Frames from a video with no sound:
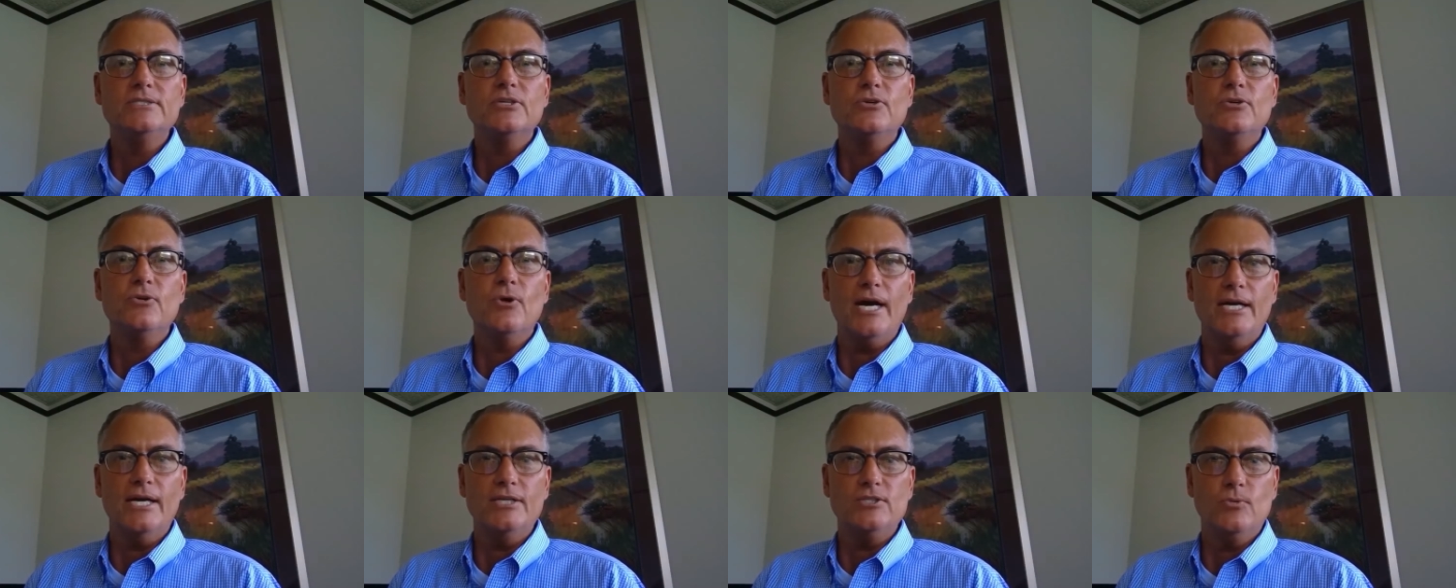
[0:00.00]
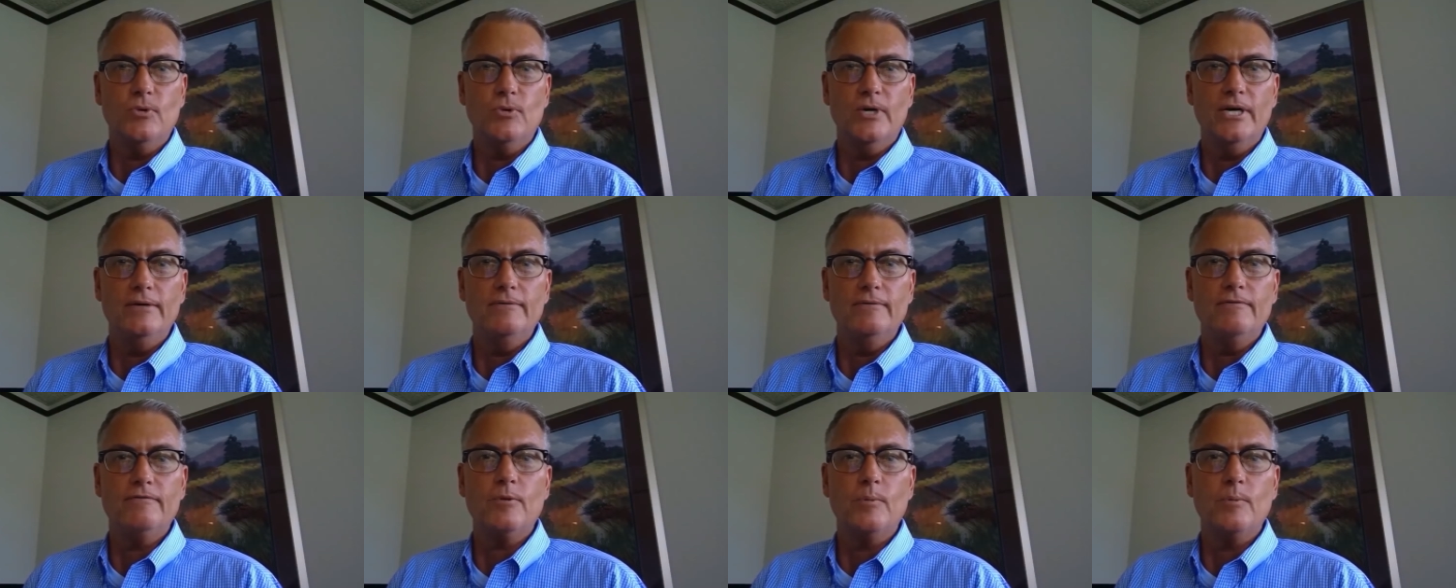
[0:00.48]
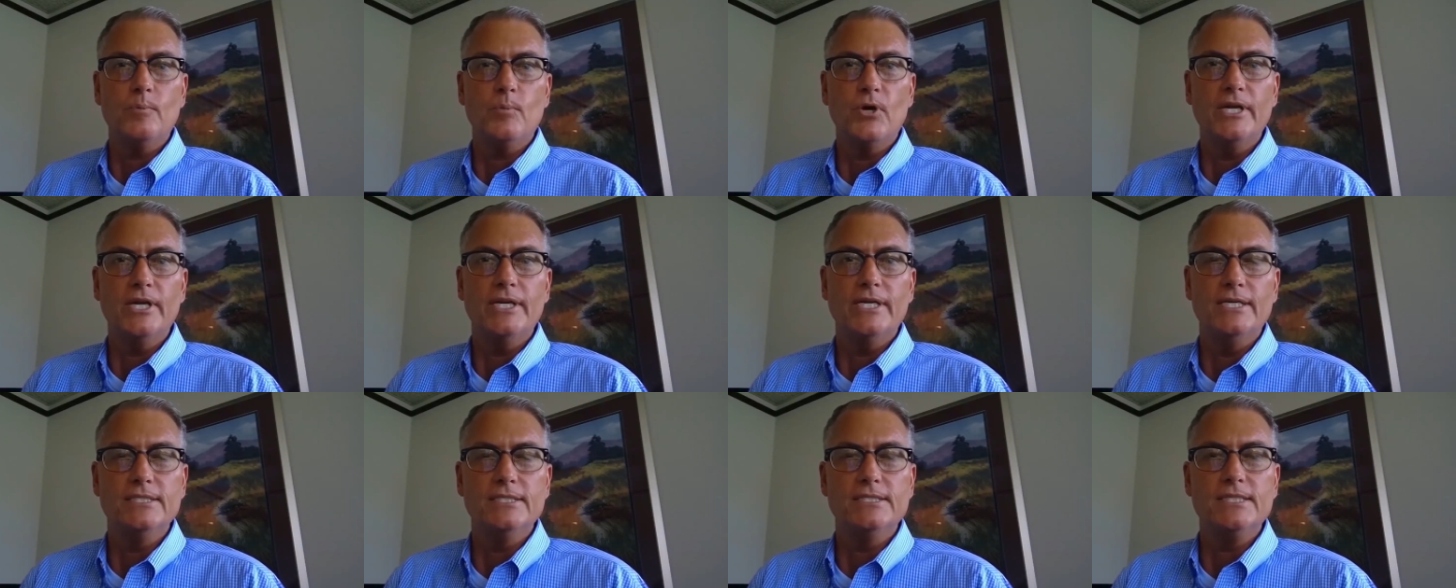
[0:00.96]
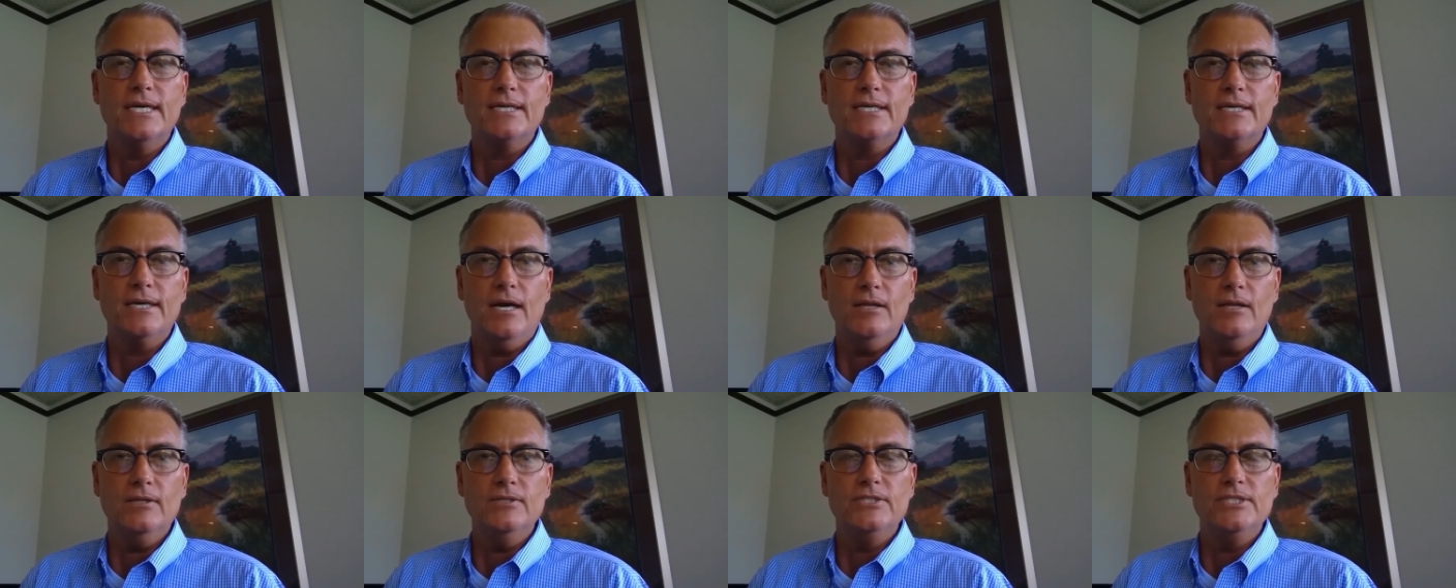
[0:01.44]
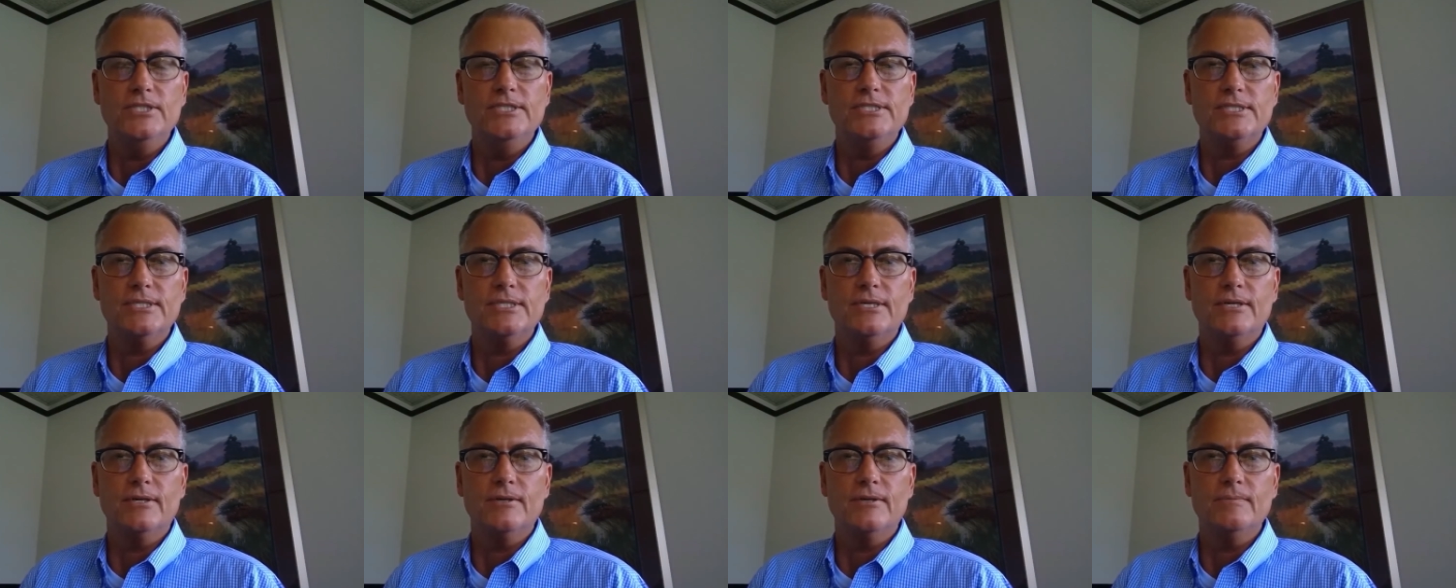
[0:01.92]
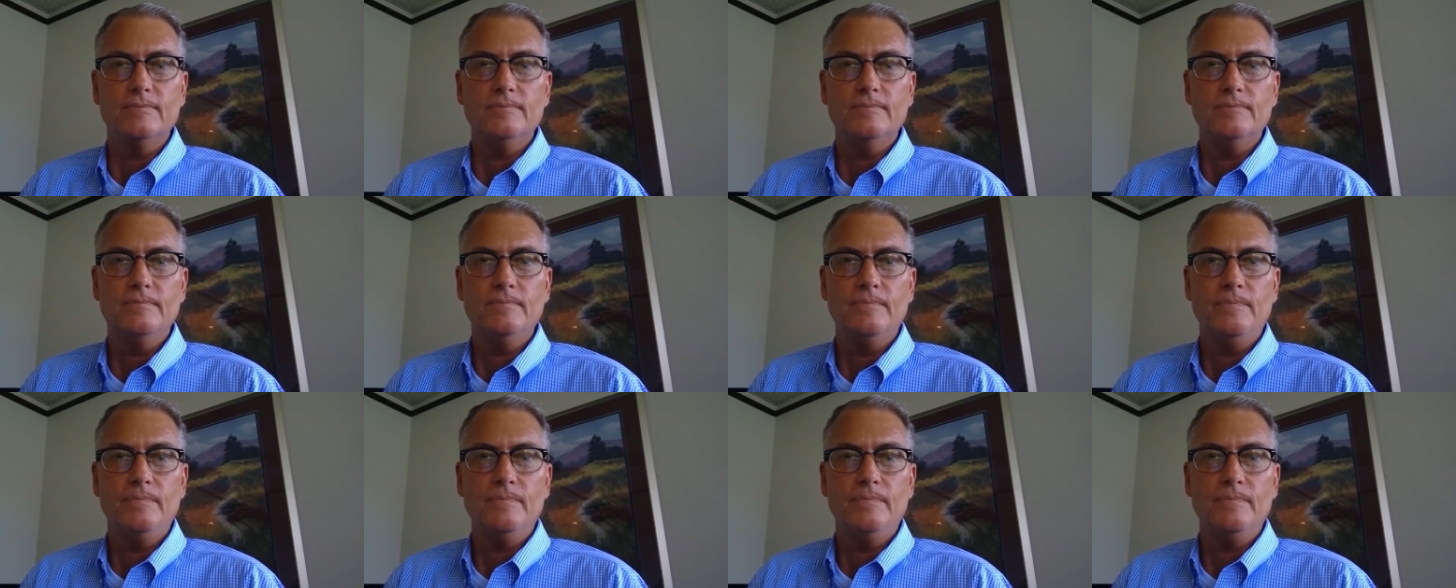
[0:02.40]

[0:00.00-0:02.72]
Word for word: to graduate from Meridian Technology Center.